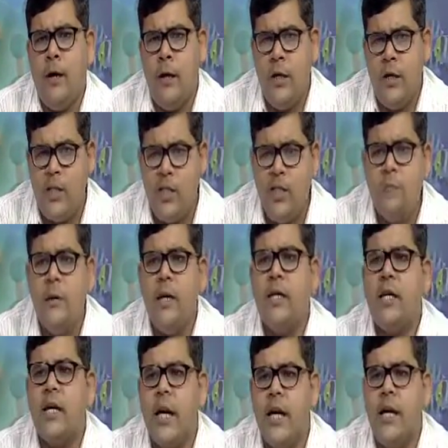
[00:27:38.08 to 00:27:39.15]

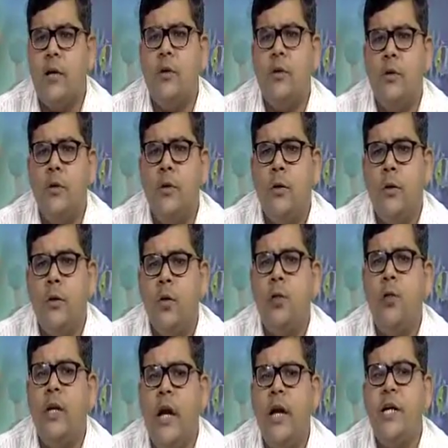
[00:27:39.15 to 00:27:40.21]
legitimate right
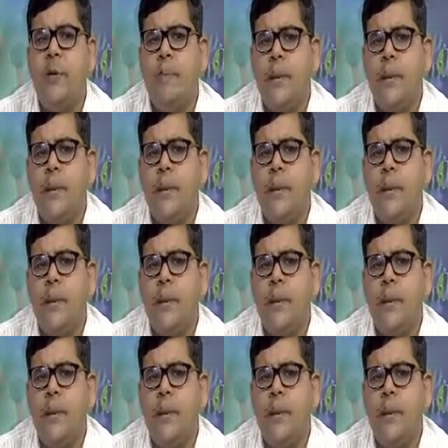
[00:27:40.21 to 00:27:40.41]
to inherit